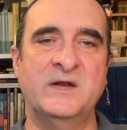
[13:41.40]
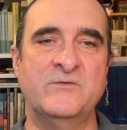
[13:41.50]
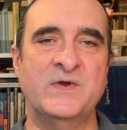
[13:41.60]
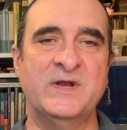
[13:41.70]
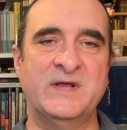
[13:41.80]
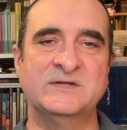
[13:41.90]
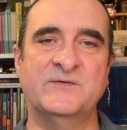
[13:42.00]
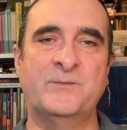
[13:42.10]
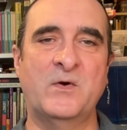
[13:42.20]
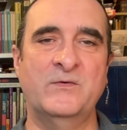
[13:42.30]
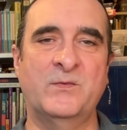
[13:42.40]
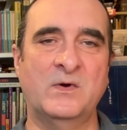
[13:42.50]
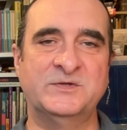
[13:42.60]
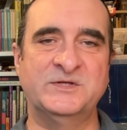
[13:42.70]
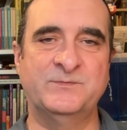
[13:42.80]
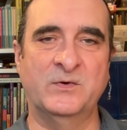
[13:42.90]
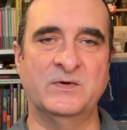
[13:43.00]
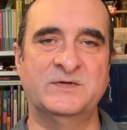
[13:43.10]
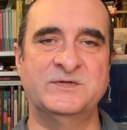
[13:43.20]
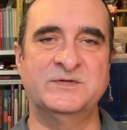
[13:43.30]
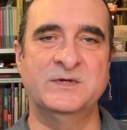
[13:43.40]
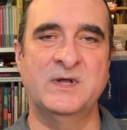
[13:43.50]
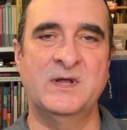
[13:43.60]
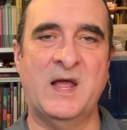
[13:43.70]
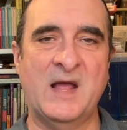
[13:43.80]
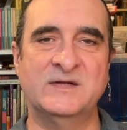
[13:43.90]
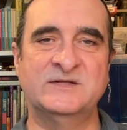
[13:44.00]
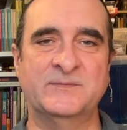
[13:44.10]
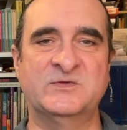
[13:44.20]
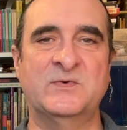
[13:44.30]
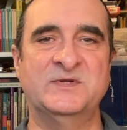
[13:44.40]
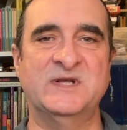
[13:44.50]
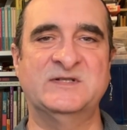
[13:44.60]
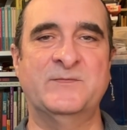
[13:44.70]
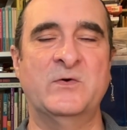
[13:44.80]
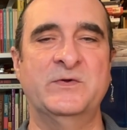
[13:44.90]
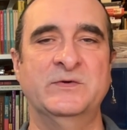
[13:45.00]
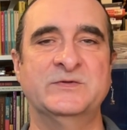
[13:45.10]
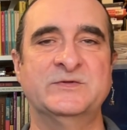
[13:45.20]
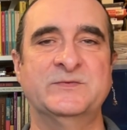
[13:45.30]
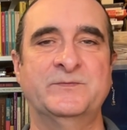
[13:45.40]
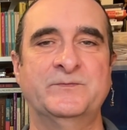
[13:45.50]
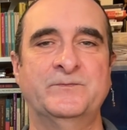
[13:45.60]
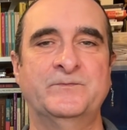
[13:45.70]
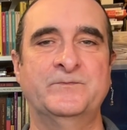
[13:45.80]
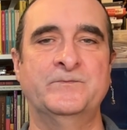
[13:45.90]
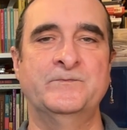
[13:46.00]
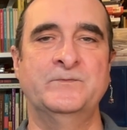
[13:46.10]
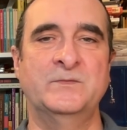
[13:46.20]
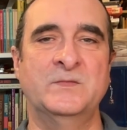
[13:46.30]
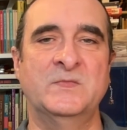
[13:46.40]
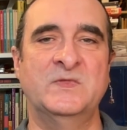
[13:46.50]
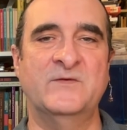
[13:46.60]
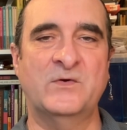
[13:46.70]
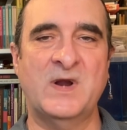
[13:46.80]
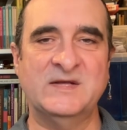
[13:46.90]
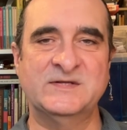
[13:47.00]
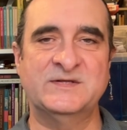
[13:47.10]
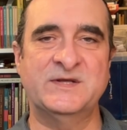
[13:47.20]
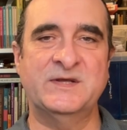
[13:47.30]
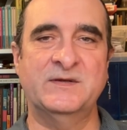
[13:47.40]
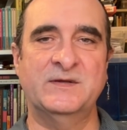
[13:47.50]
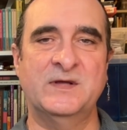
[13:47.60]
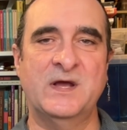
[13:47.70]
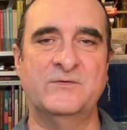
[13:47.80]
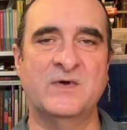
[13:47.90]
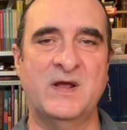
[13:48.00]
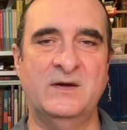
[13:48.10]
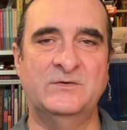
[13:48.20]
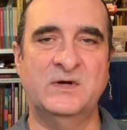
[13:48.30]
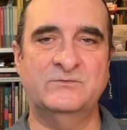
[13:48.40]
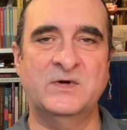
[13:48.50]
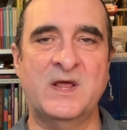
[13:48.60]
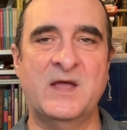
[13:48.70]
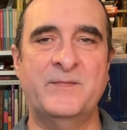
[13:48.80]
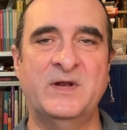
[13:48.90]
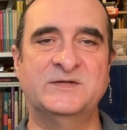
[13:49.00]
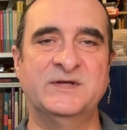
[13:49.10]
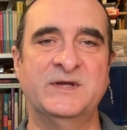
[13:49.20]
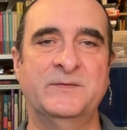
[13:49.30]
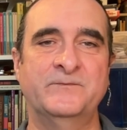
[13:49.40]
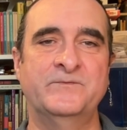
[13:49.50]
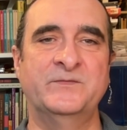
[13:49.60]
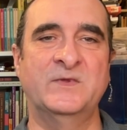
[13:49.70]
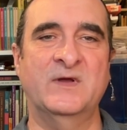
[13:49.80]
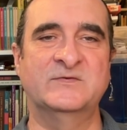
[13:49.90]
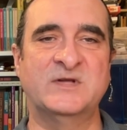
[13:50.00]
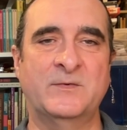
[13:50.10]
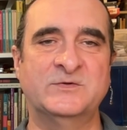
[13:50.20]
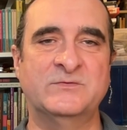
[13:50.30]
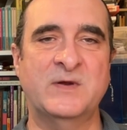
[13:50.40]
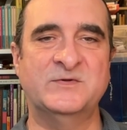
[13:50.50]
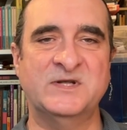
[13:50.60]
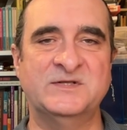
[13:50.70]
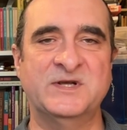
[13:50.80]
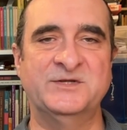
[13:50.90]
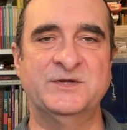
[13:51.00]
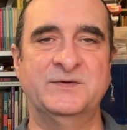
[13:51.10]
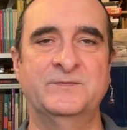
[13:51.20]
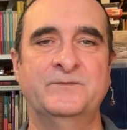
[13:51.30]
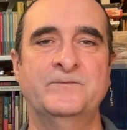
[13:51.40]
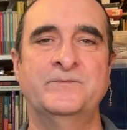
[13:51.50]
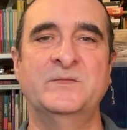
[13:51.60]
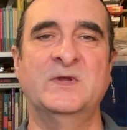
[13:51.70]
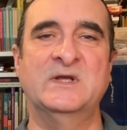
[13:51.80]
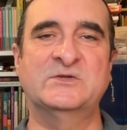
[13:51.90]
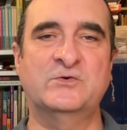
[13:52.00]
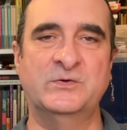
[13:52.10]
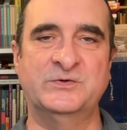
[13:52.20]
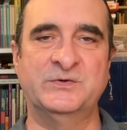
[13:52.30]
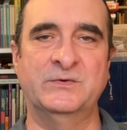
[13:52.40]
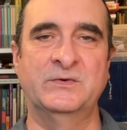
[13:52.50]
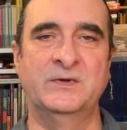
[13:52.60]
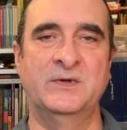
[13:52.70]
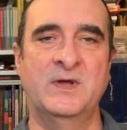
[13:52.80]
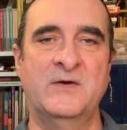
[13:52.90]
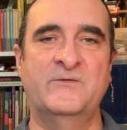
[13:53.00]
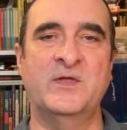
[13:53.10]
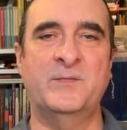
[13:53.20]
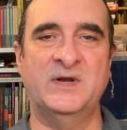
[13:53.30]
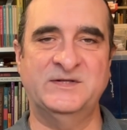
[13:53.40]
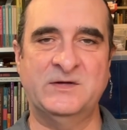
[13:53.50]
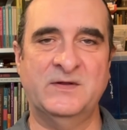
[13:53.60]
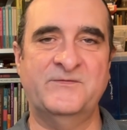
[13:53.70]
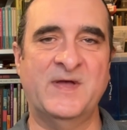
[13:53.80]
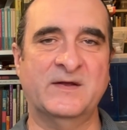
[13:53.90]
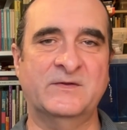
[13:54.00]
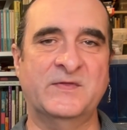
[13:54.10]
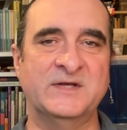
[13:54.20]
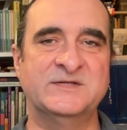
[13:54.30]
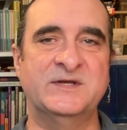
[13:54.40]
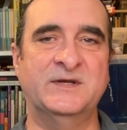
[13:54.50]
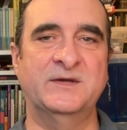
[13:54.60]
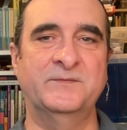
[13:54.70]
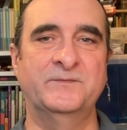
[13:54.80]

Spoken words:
in readings of both Walsh's books and subsequent testimonials, the veracity and reliability of subaltern representation is crucial for the political effect that they seek.